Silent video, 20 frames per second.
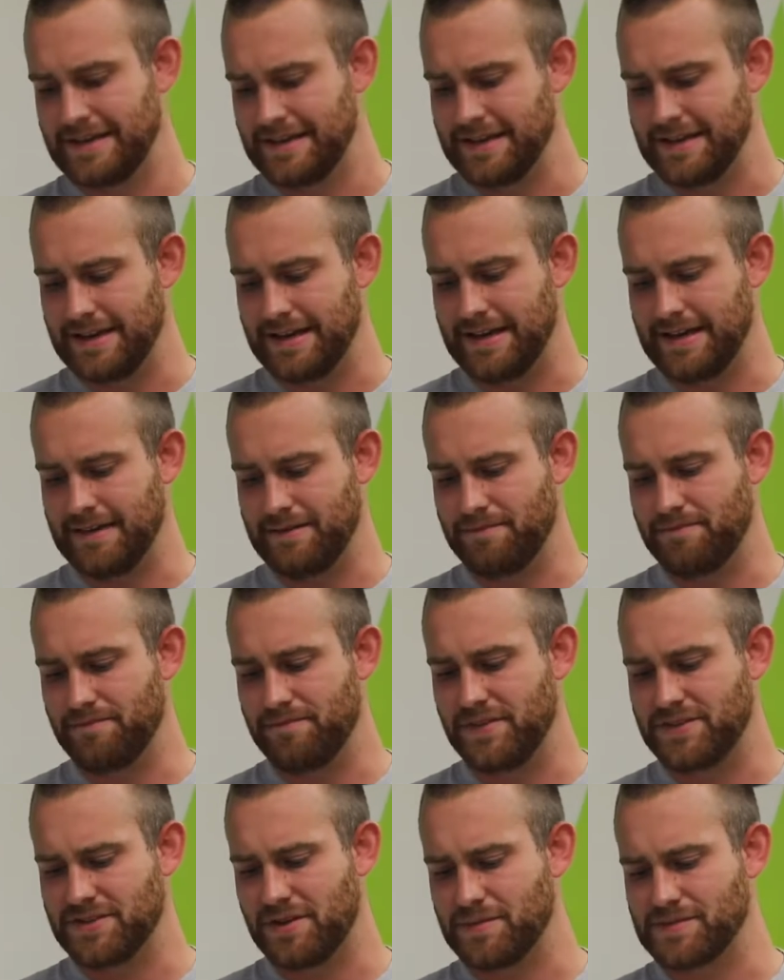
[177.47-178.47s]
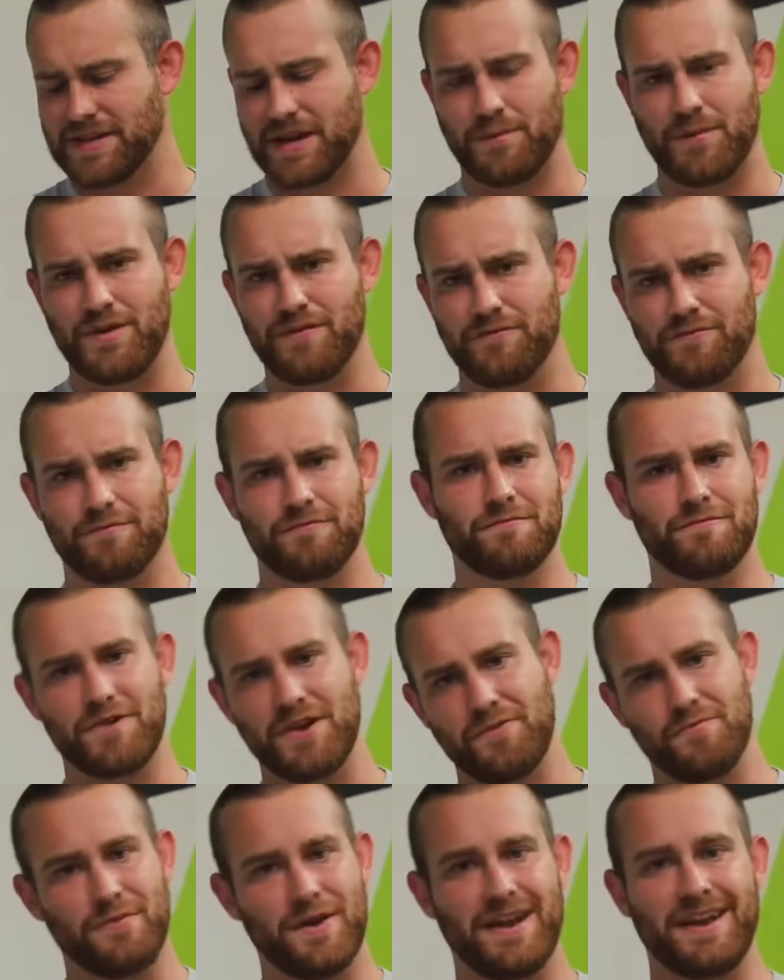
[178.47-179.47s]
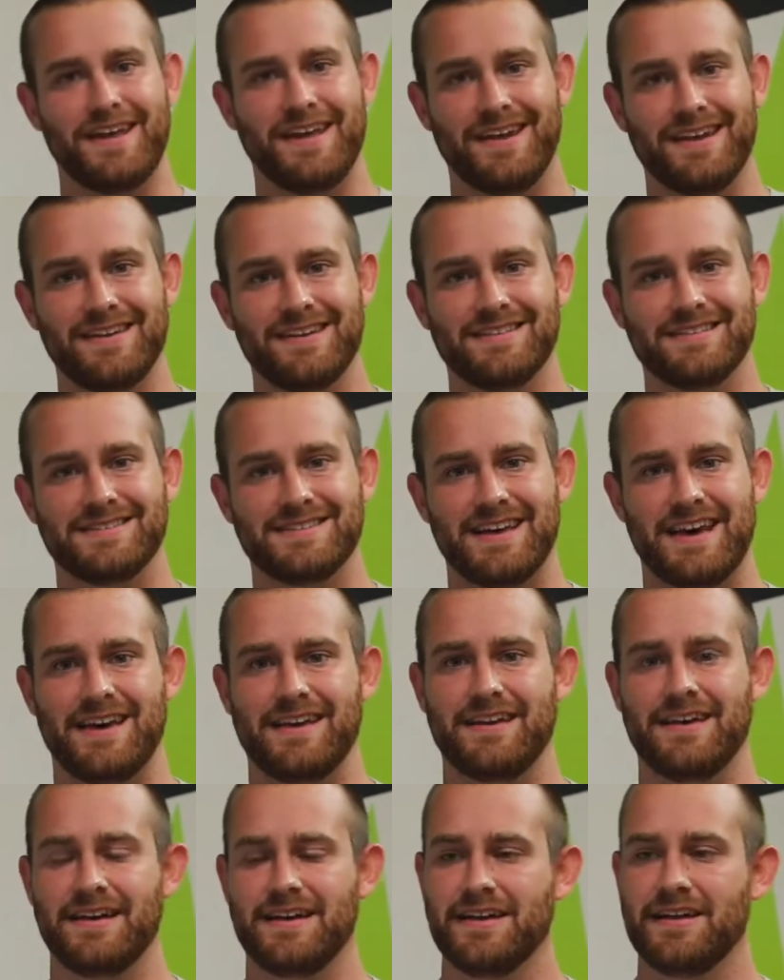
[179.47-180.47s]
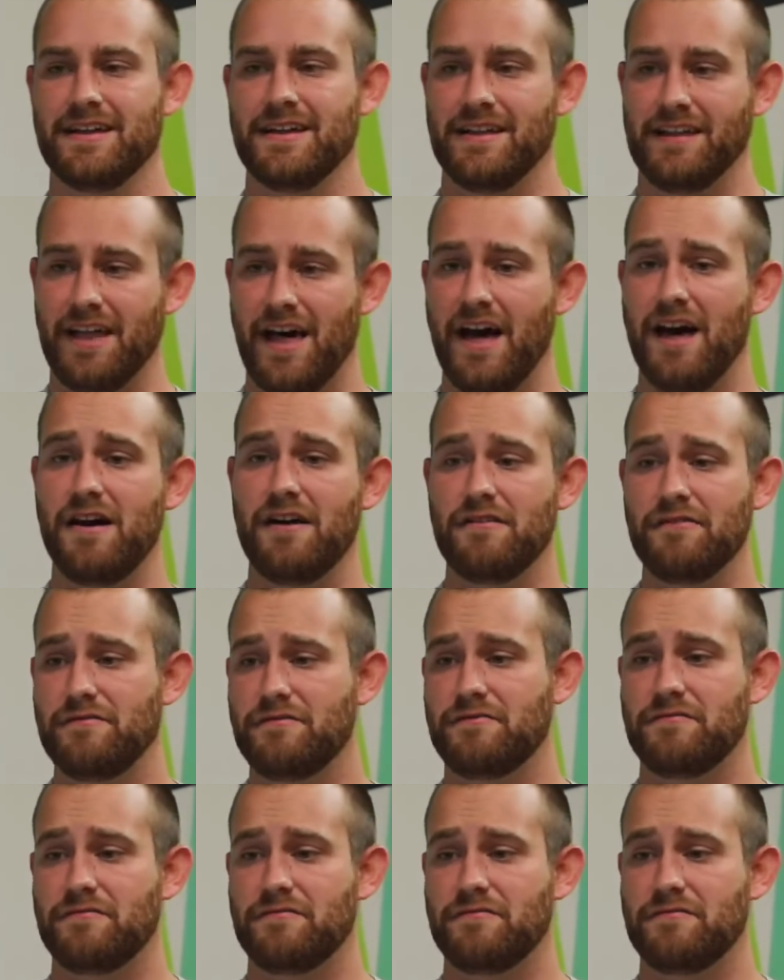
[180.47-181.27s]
It's almost like we've rewritten it and said, love